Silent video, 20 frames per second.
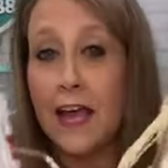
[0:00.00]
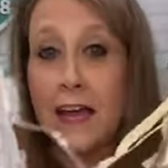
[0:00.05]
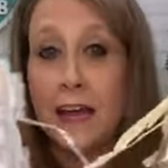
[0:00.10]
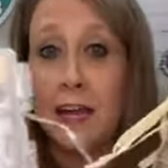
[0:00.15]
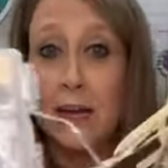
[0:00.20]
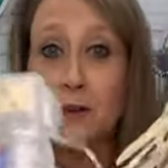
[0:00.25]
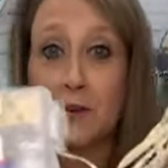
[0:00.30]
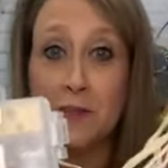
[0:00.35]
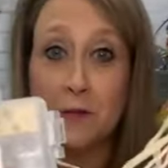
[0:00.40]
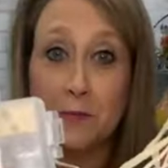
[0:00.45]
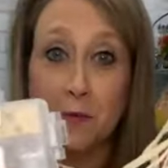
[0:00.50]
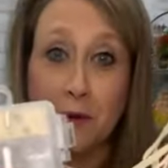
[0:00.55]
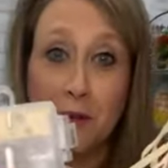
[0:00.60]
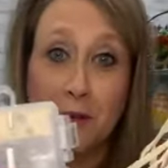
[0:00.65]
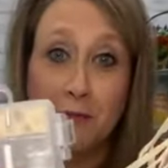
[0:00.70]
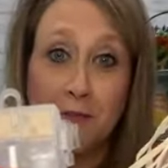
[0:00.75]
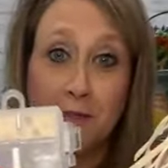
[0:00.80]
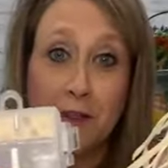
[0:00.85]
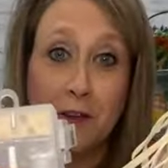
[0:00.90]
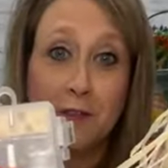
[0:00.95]
And here's the
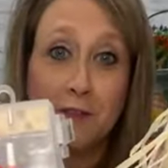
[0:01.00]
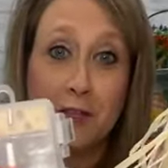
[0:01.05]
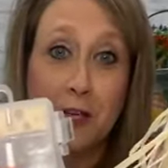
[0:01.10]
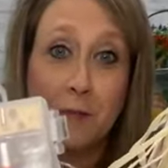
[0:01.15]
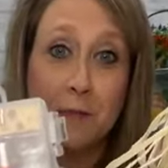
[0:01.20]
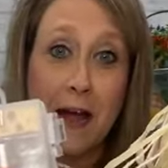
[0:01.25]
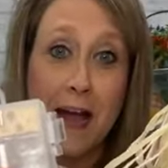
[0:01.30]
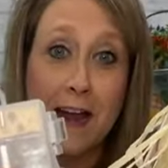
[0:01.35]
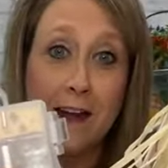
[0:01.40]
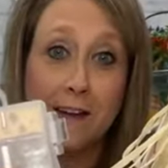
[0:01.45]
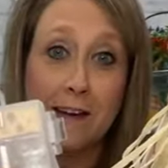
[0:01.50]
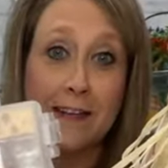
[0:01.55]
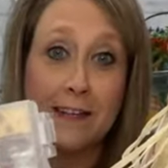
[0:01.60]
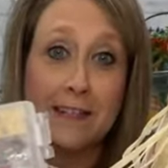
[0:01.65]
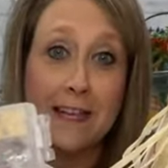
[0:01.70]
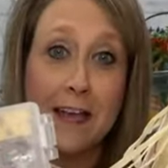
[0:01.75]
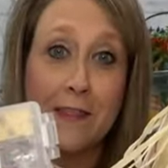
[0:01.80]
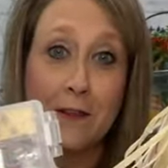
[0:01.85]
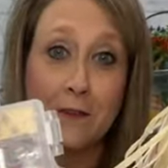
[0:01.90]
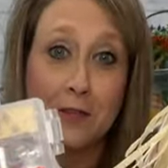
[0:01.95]
proof. There's two
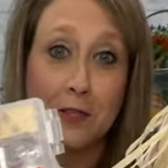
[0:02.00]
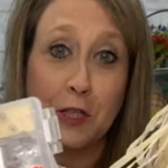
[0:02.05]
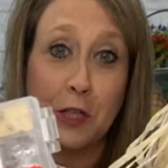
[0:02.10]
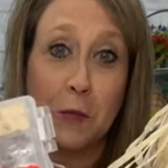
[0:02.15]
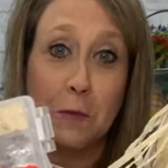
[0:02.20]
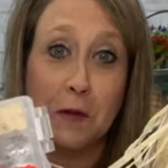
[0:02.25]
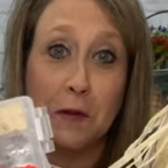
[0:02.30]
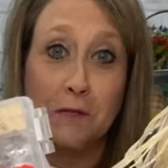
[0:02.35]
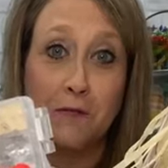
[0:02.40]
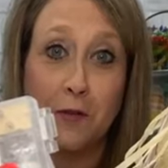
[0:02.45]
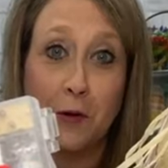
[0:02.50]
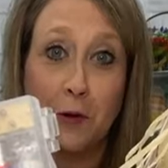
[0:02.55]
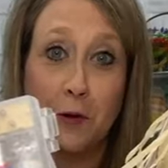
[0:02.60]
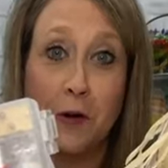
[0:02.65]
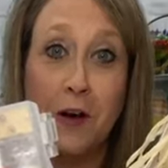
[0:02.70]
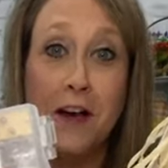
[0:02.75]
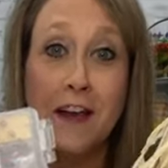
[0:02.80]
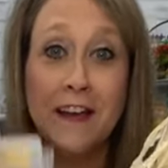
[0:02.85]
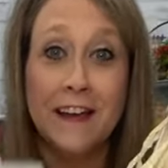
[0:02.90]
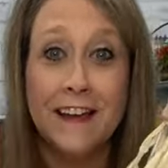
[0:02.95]
batteries and there's aluminum
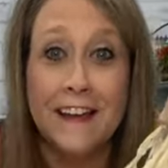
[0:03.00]
foil.